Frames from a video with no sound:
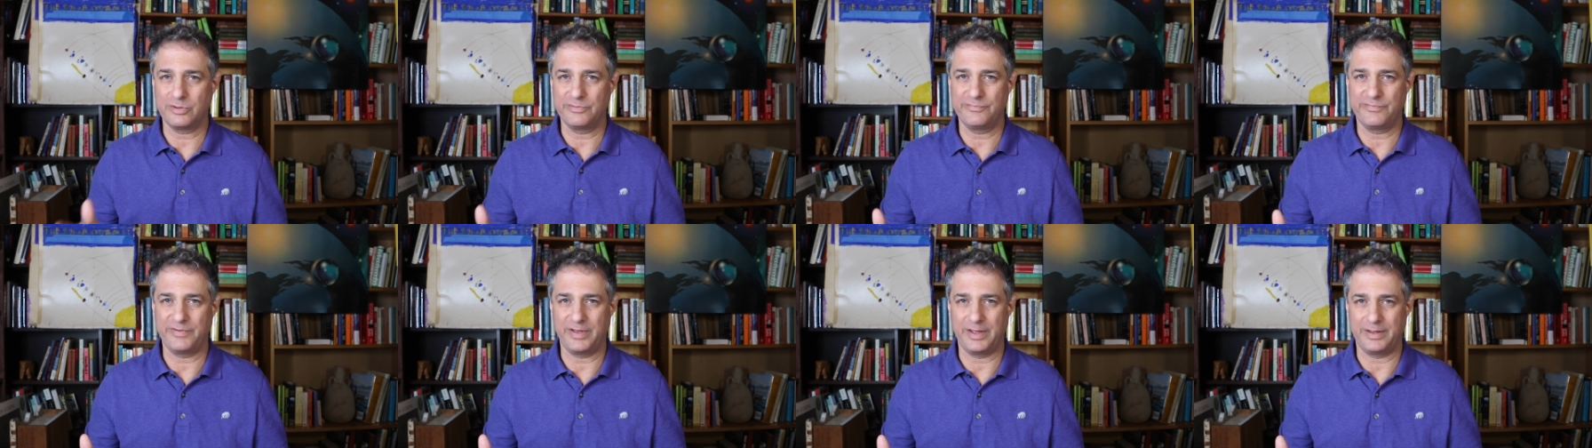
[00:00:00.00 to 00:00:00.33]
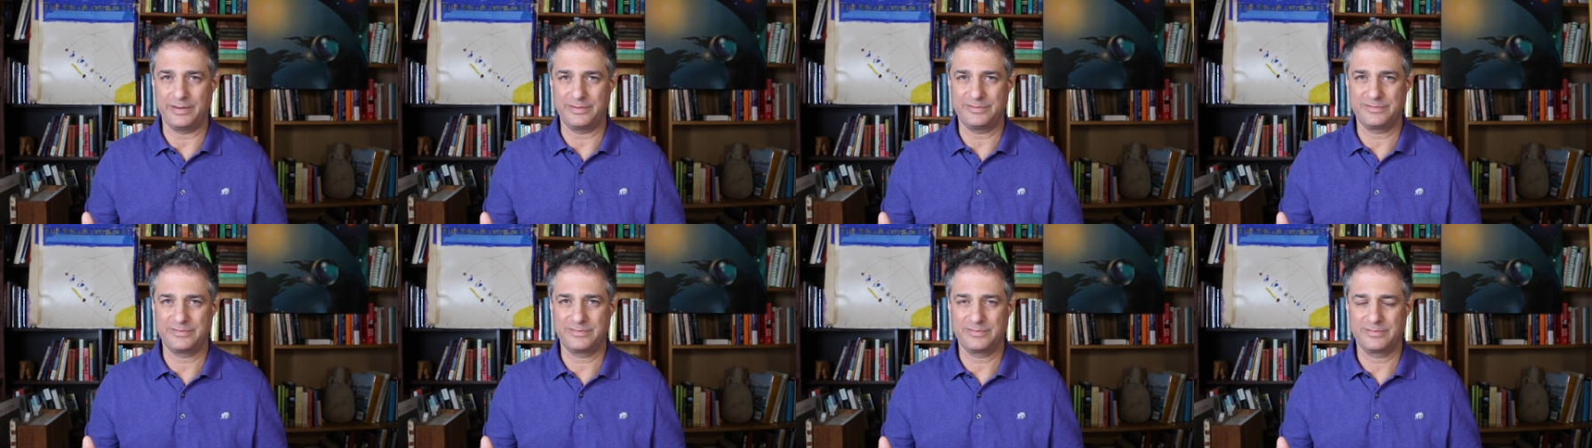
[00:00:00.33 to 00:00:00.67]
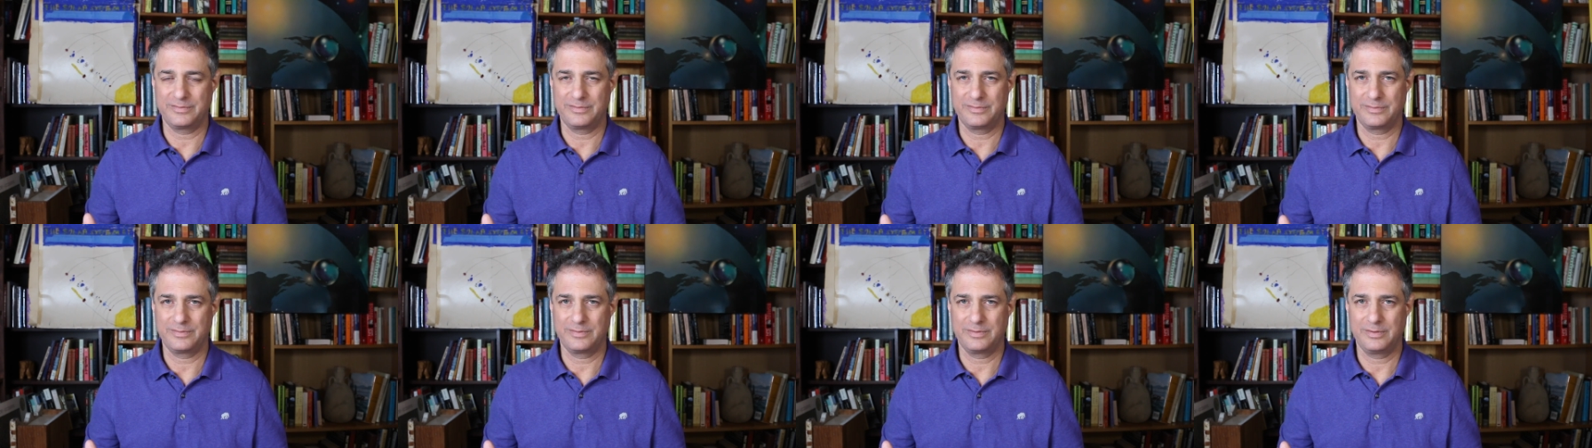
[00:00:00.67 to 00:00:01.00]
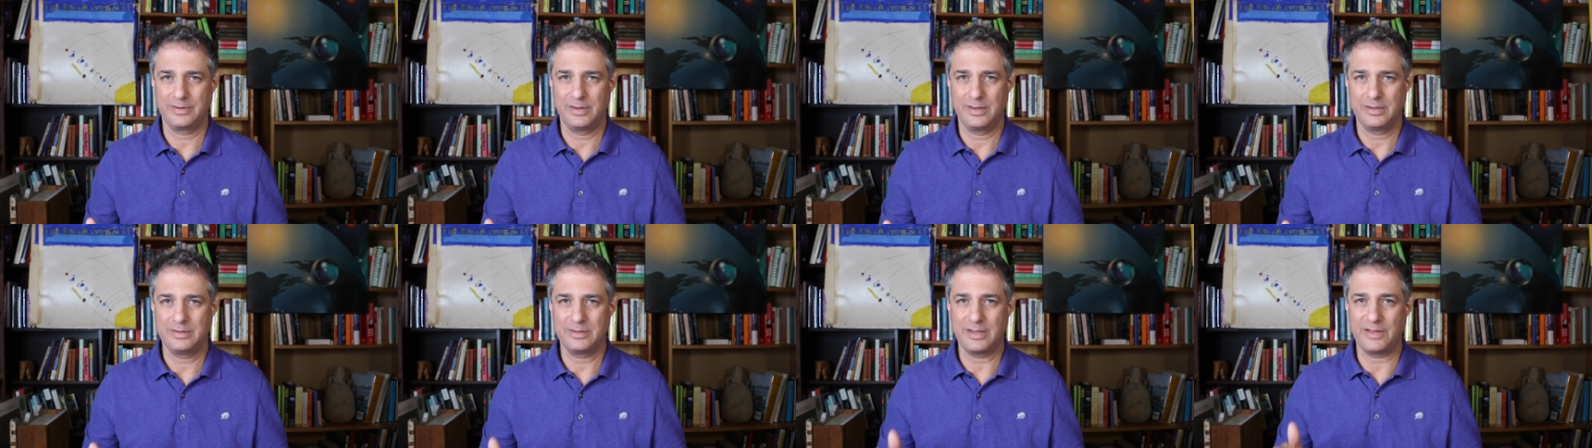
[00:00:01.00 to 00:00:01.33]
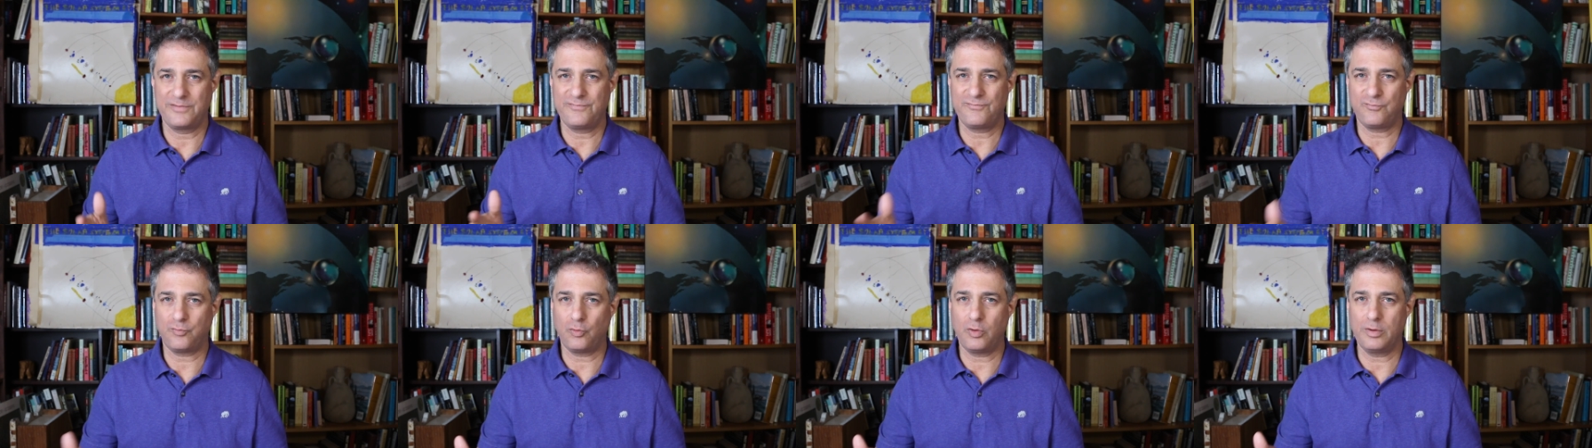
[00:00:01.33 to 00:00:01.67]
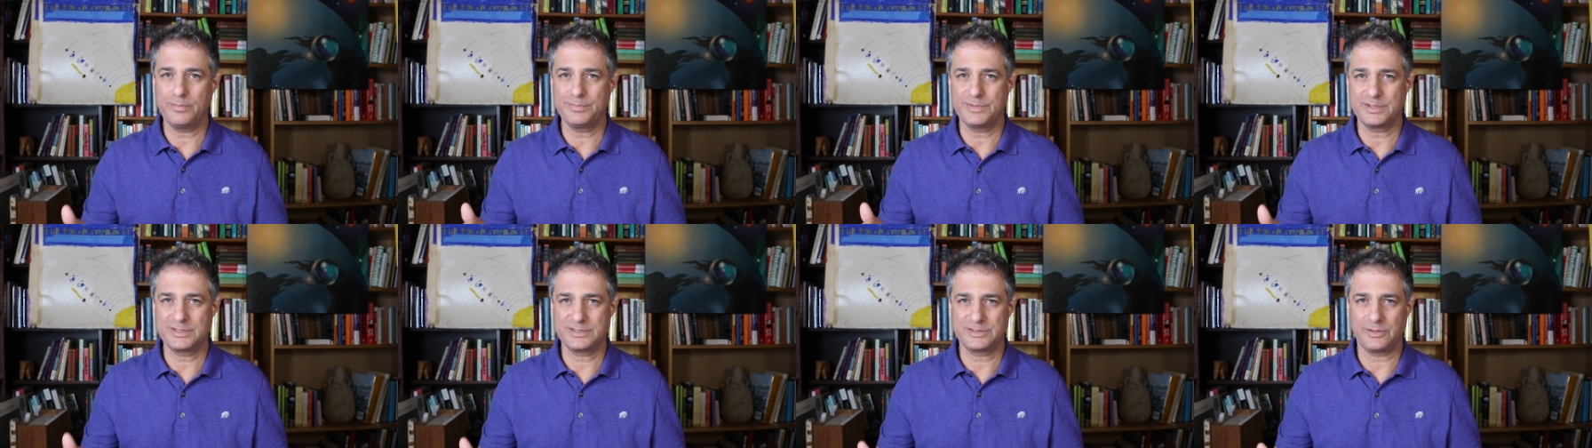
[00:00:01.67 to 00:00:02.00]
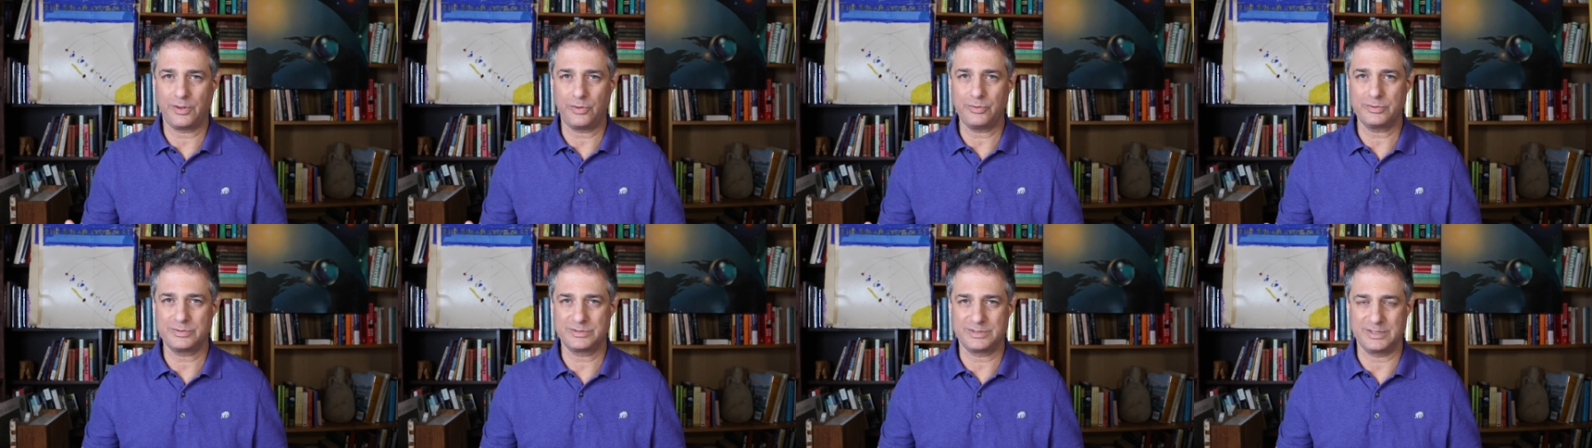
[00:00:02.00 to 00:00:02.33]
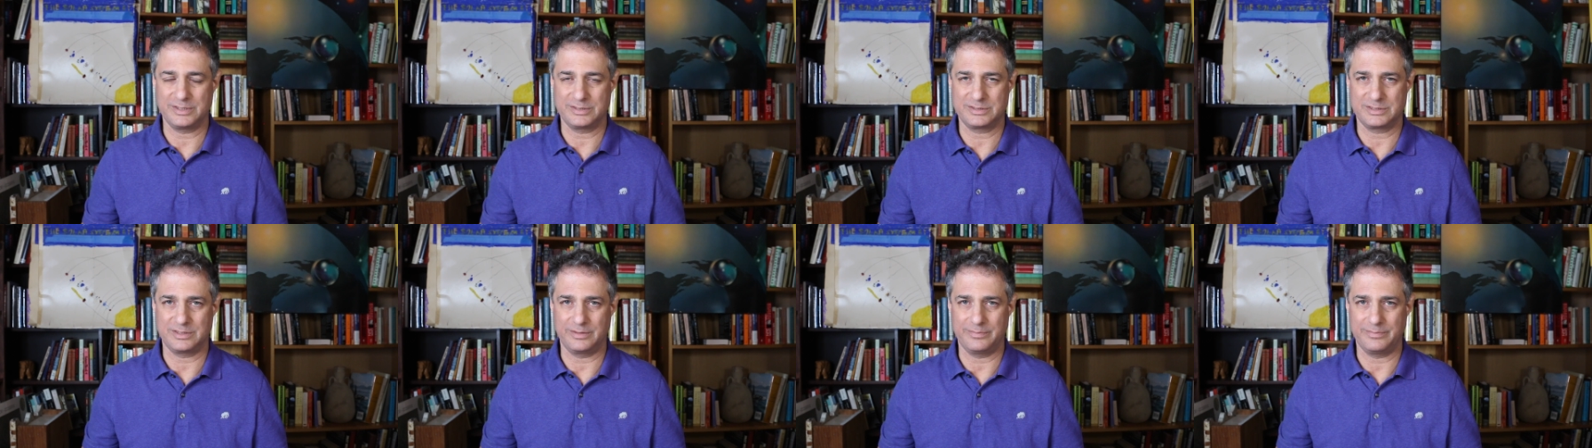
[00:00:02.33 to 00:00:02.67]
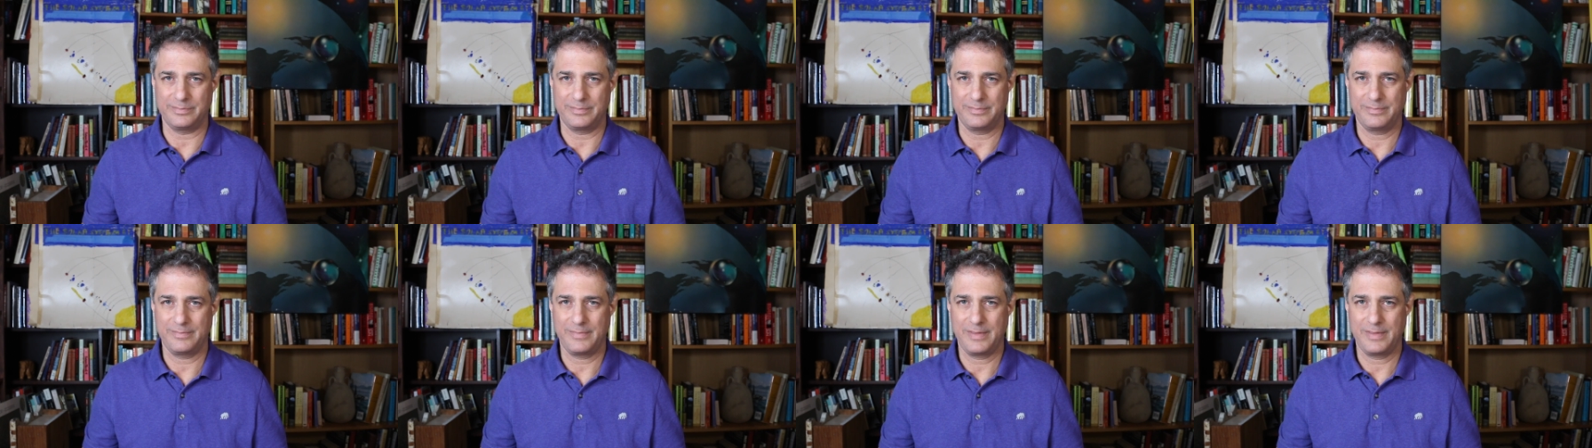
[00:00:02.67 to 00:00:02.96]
events that formed the solar system